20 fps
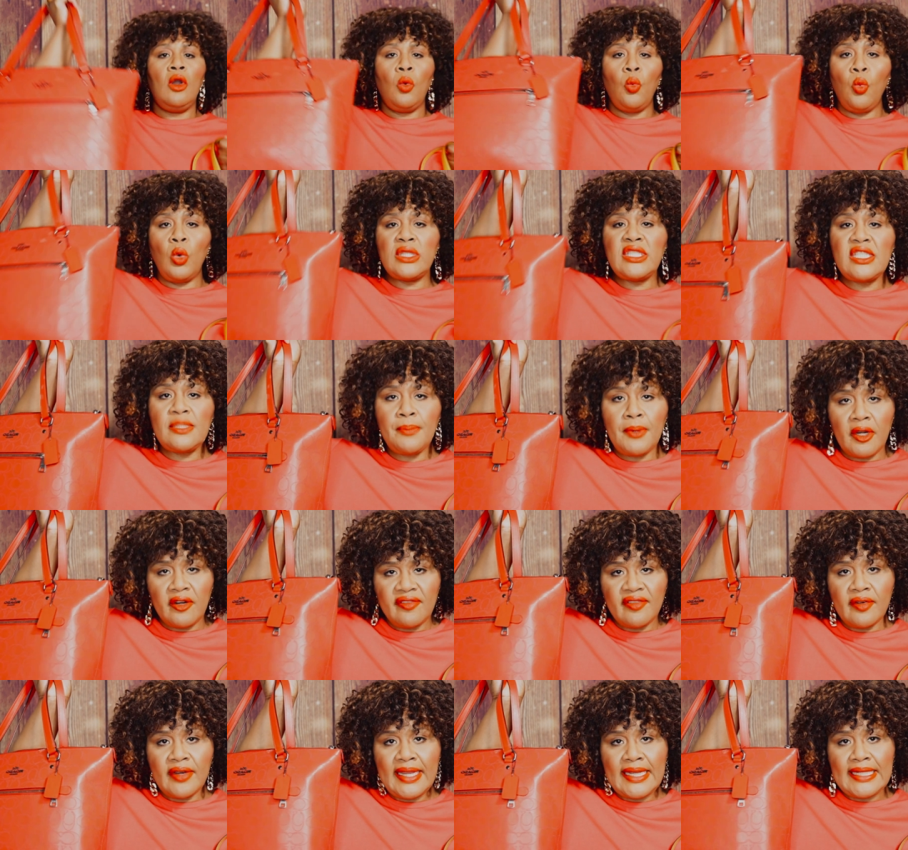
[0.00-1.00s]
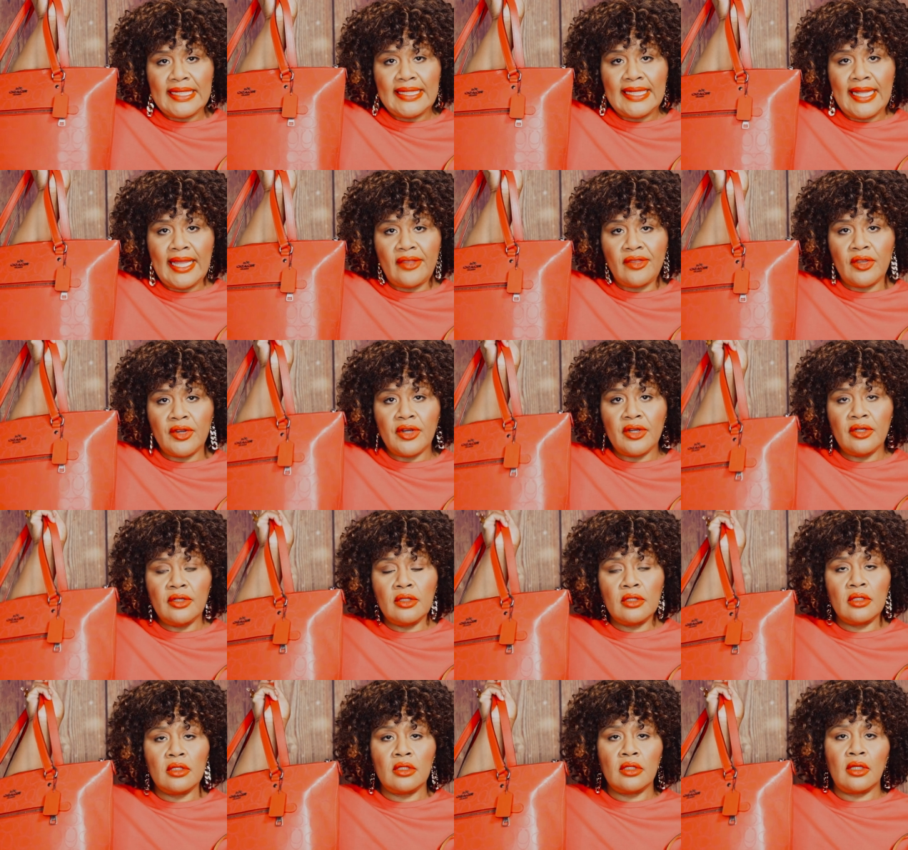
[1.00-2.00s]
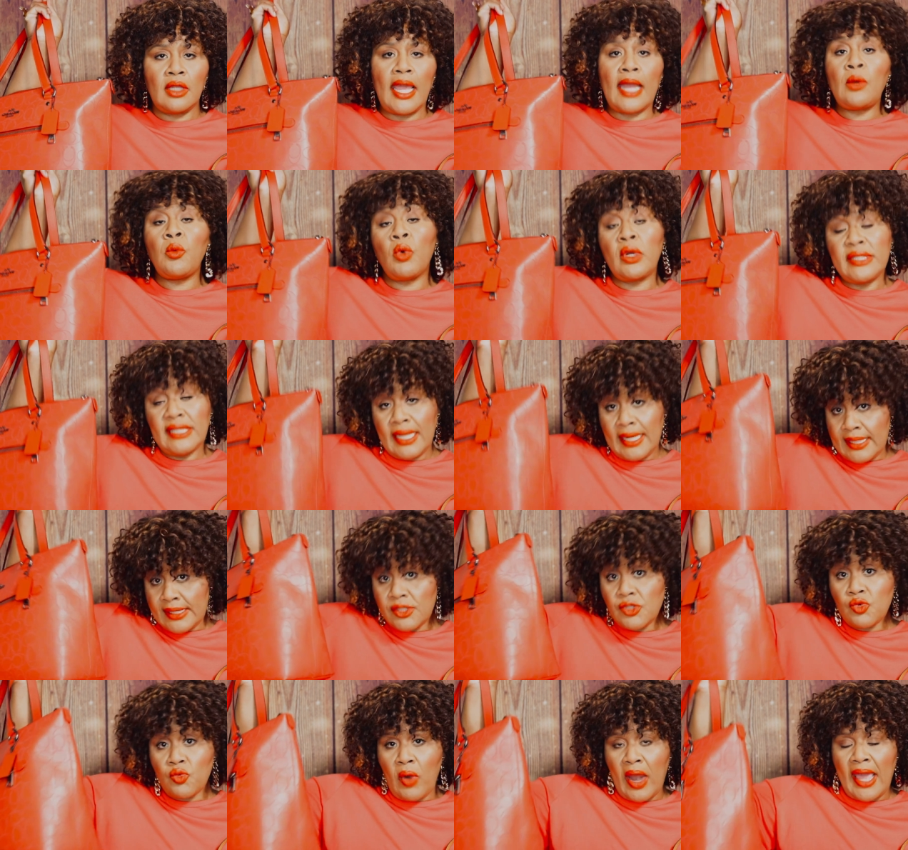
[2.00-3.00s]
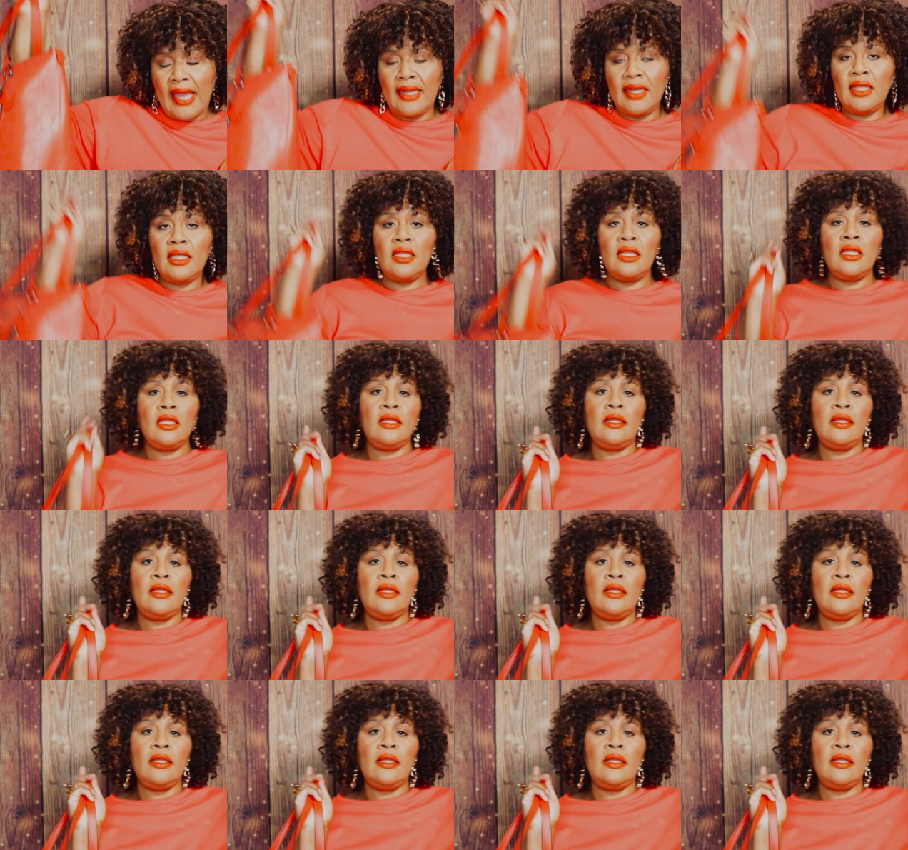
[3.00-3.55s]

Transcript: One's perforated leather and one and it's red.